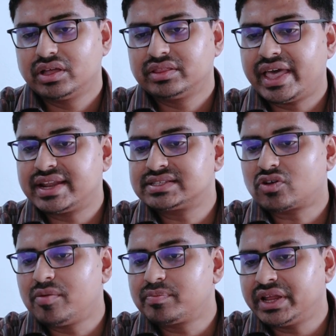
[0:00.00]
There is
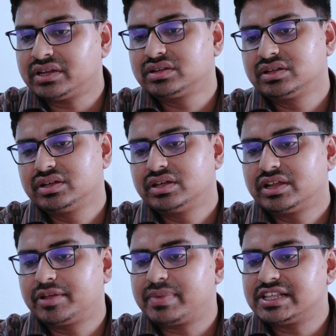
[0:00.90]
complete
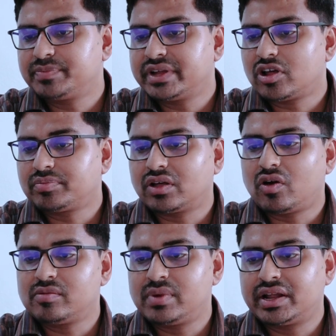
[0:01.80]
replacement of the
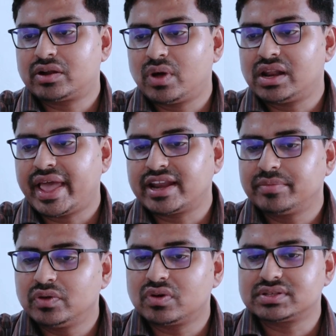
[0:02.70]
gallbladder wall and
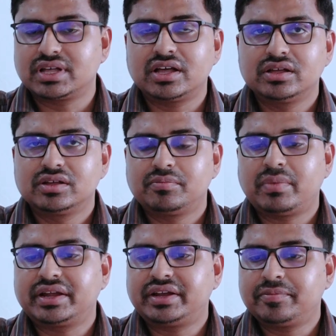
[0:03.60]
mucosa
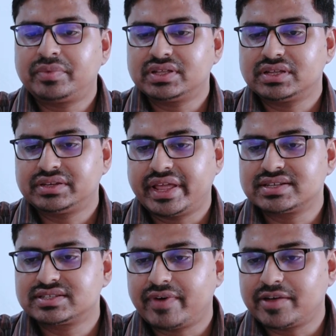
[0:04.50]
by
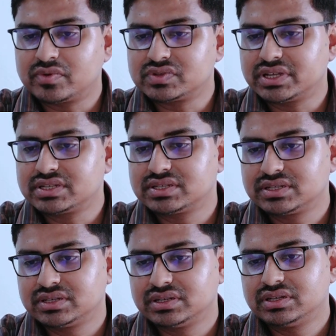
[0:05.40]
dense fibrosis,
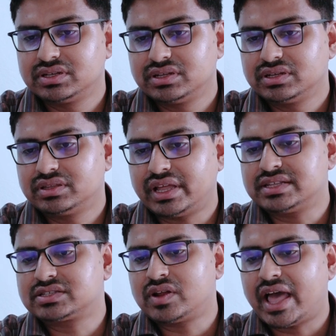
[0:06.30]
that
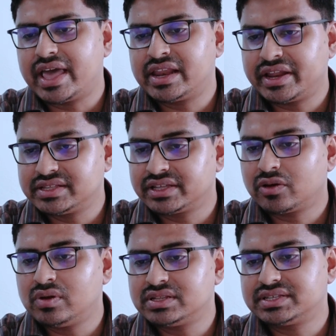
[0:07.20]
is called hyalinizing
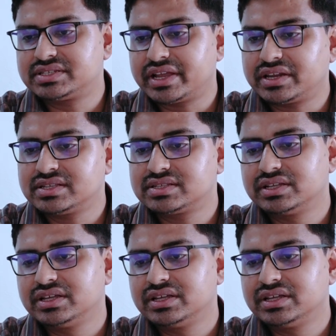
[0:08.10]
cholecystitis.